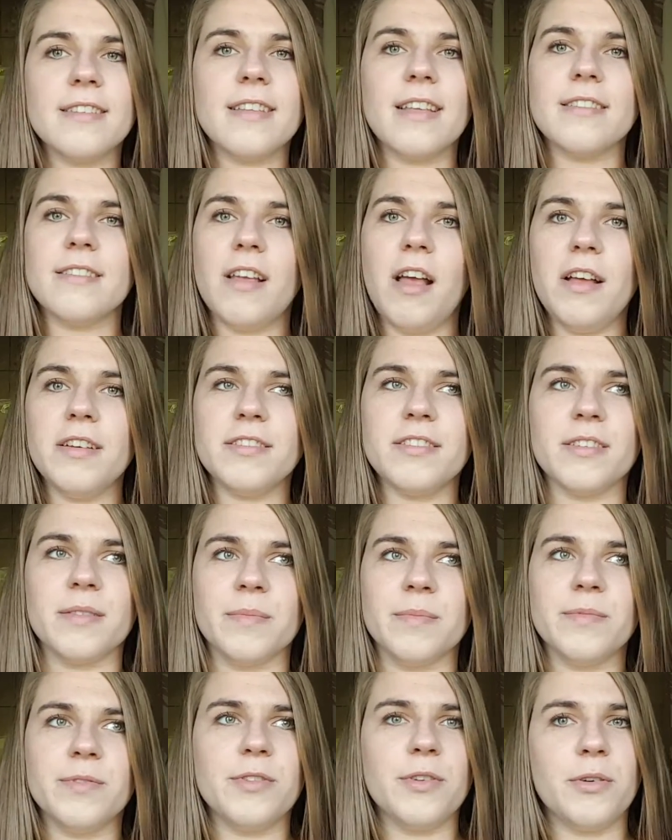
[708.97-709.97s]
That's
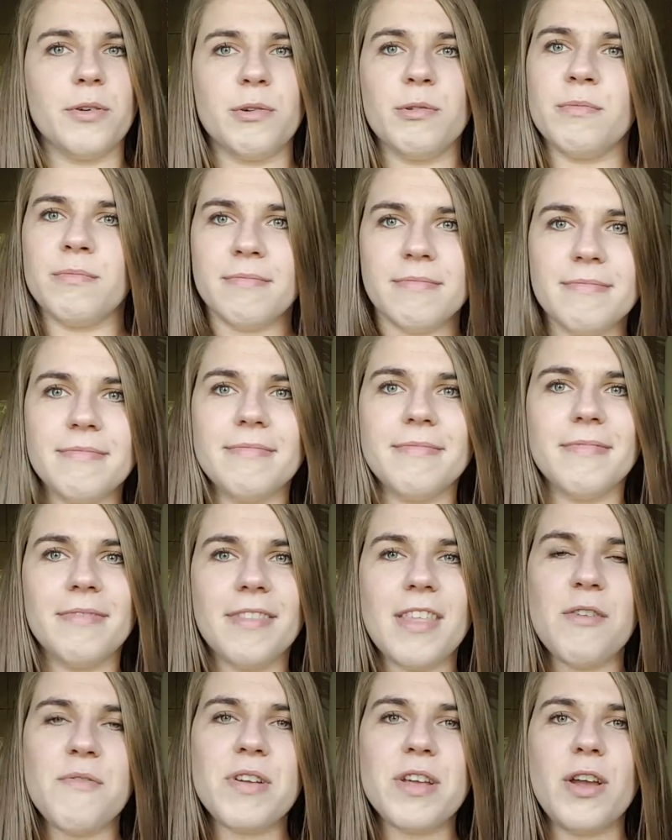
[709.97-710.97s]
awesome. So
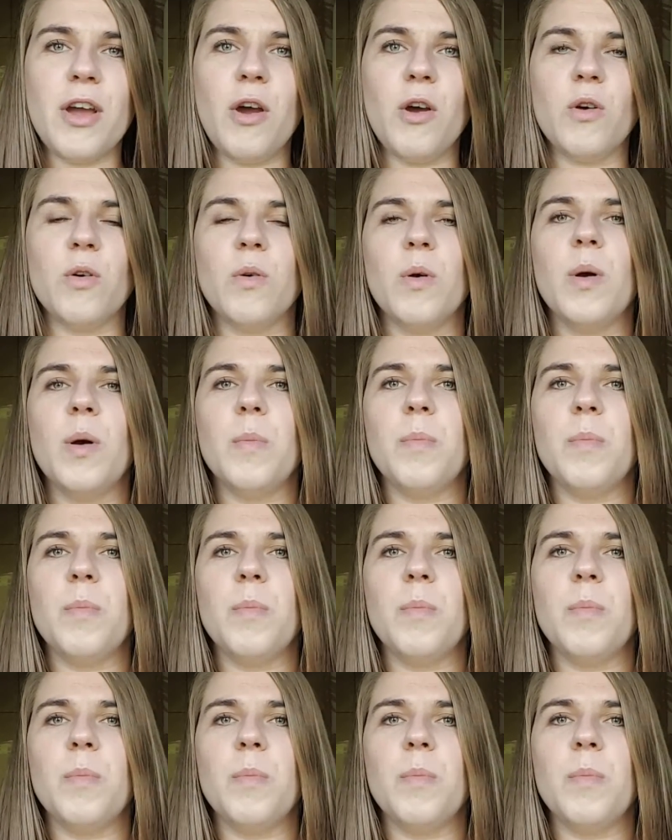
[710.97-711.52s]
there we go.